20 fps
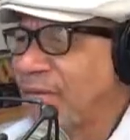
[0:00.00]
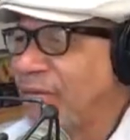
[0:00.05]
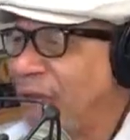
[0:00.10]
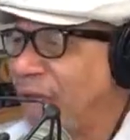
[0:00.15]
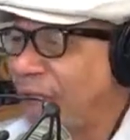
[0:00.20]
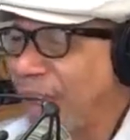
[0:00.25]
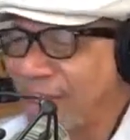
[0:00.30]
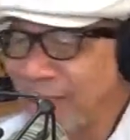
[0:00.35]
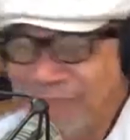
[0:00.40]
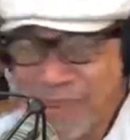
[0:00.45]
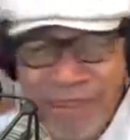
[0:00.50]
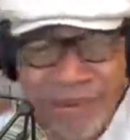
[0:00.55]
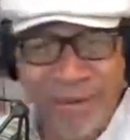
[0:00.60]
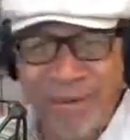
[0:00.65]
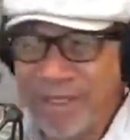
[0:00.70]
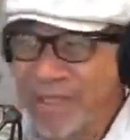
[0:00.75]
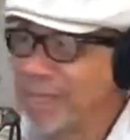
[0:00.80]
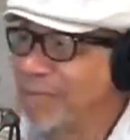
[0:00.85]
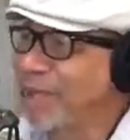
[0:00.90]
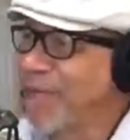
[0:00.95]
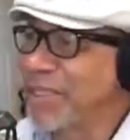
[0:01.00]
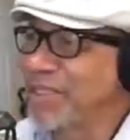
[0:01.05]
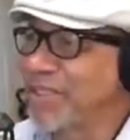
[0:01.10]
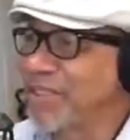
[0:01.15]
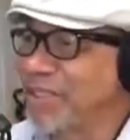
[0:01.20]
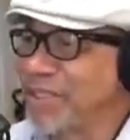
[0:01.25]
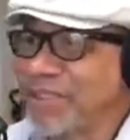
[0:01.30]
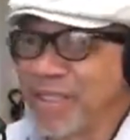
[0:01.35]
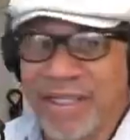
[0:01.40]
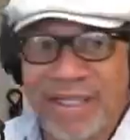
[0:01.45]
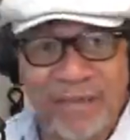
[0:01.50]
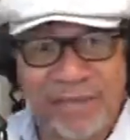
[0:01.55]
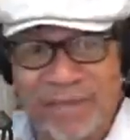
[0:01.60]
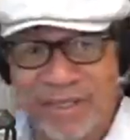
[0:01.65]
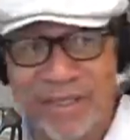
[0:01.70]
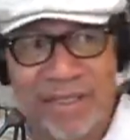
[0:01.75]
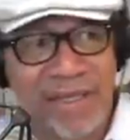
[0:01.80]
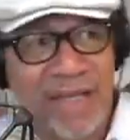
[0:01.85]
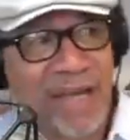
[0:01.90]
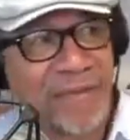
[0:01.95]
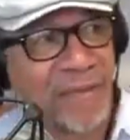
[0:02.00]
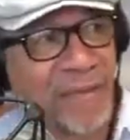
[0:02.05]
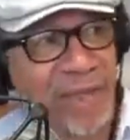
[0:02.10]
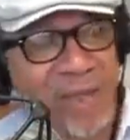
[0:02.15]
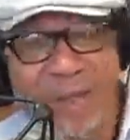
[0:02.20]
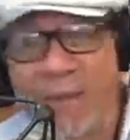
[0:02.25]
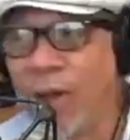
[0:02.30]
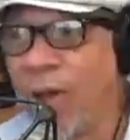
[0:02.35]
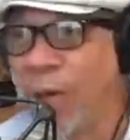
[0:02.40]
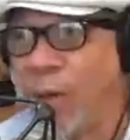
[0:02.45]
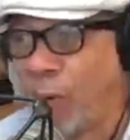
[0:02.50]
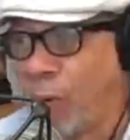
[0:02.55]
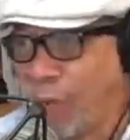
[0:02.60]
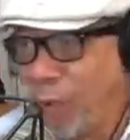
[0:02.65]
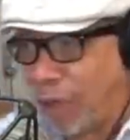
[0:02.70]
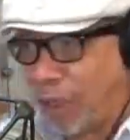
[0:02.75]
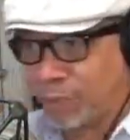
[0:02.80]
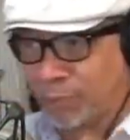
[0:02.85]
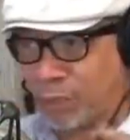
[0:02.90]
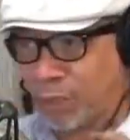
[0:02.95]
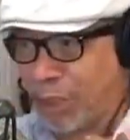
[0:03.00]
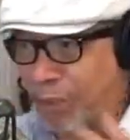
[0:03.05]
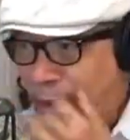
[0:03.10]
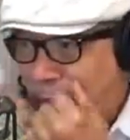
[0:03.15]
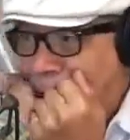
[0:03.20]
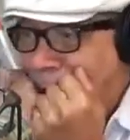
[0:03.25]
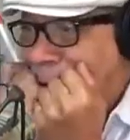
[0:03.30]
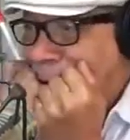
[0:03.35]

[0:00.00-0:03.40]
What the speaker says: I could only imagine she didn't have a clue. Oh, I'm sorry.